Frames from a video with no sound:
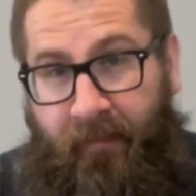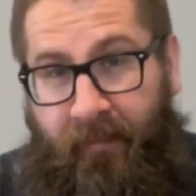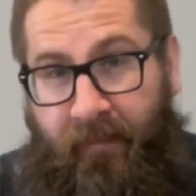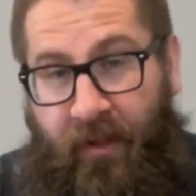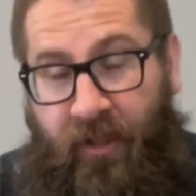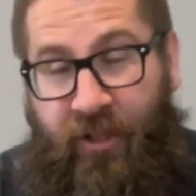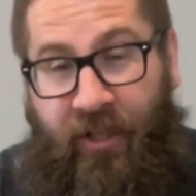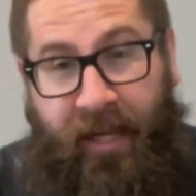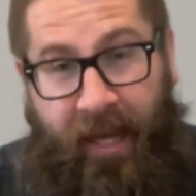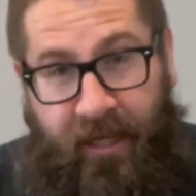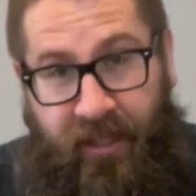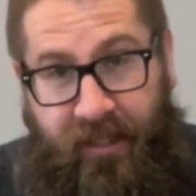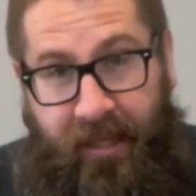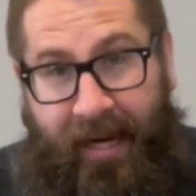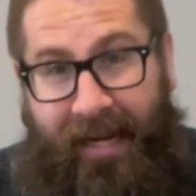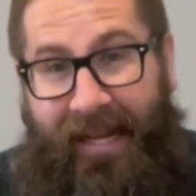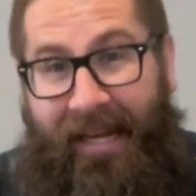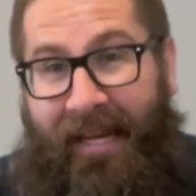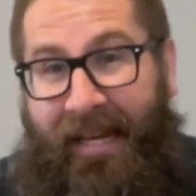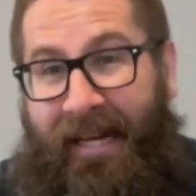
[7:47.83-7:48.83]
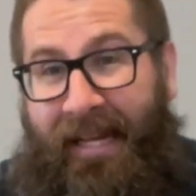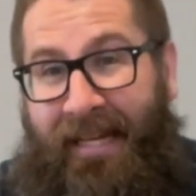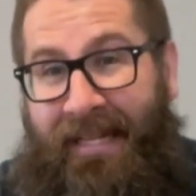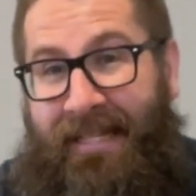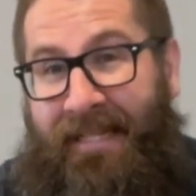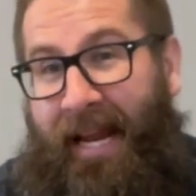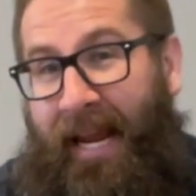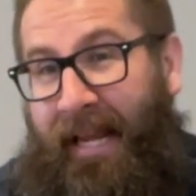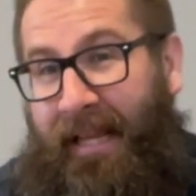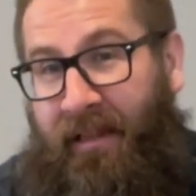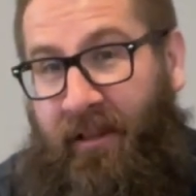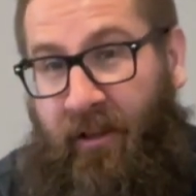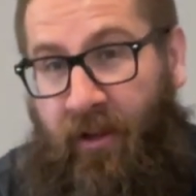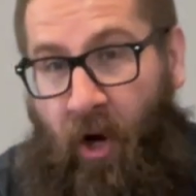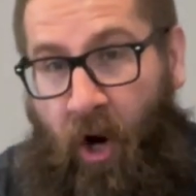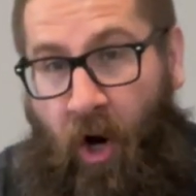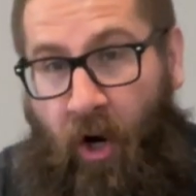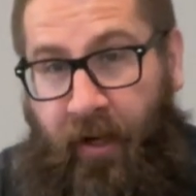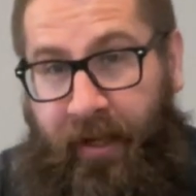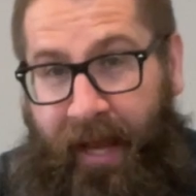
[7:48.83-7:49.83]
Did you catch that? It is a
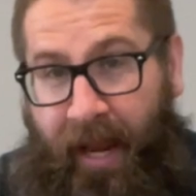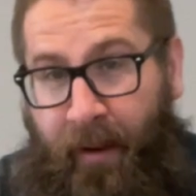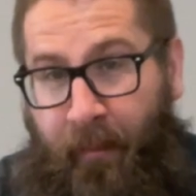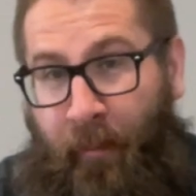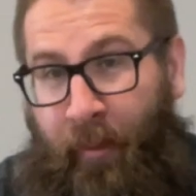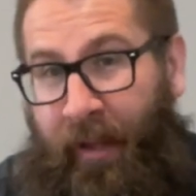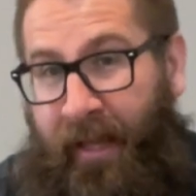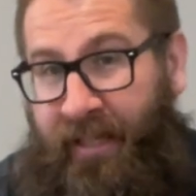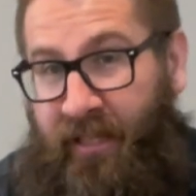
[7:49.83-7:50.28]
long game play.